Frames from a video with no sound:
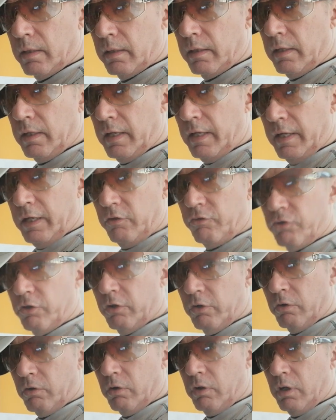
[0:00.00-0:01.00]
The
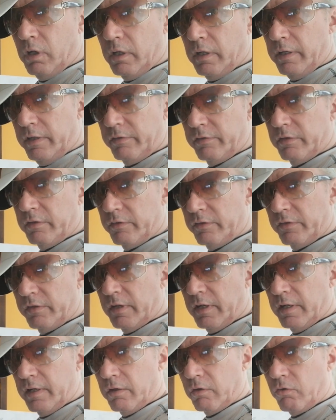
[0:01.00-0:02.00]
engine oil is
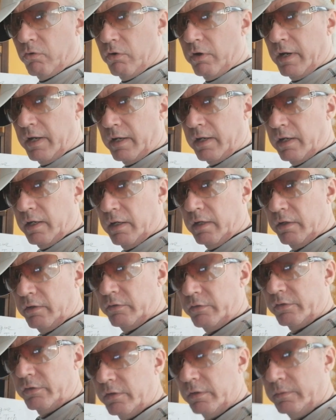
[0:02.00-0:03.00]
inside the
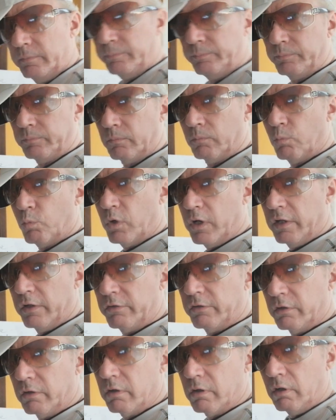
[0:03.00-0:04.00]
crankcase. Why
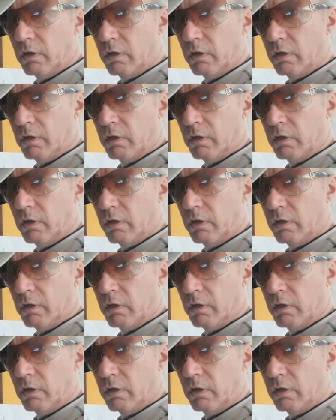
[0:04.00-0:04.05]
is it